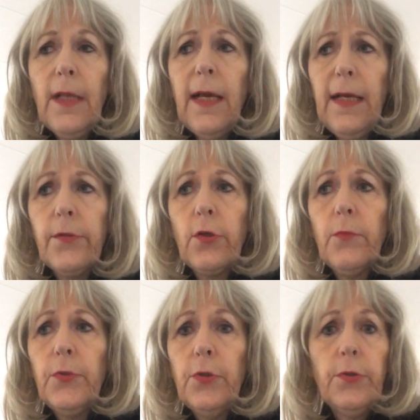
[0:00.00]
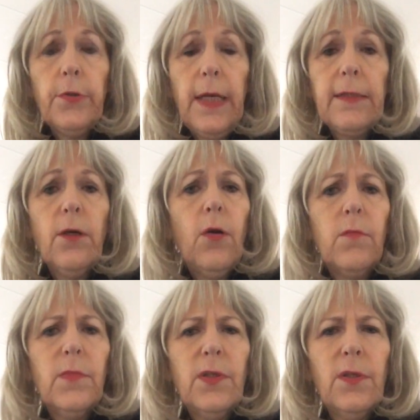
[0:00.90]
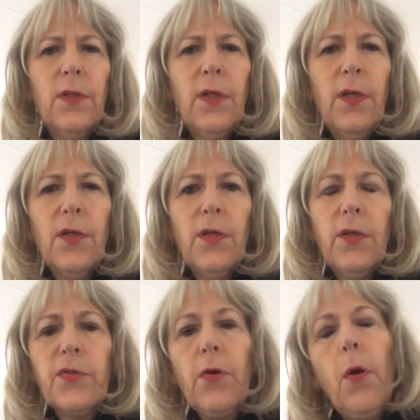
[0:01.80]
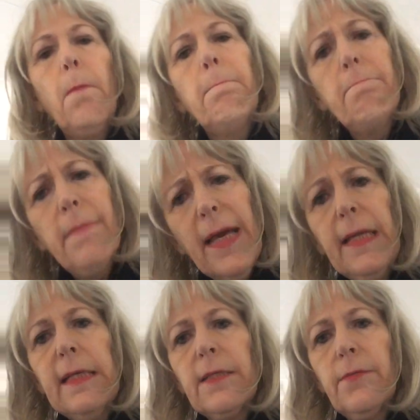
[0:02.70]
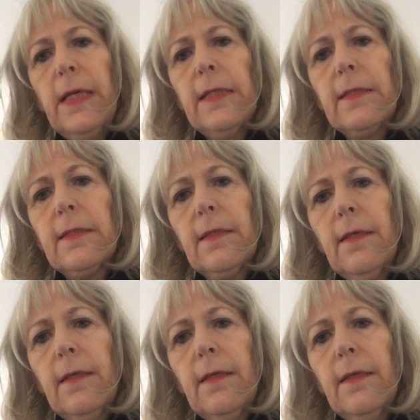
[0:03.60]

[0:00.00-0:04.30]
at the computer at home. So many Swedes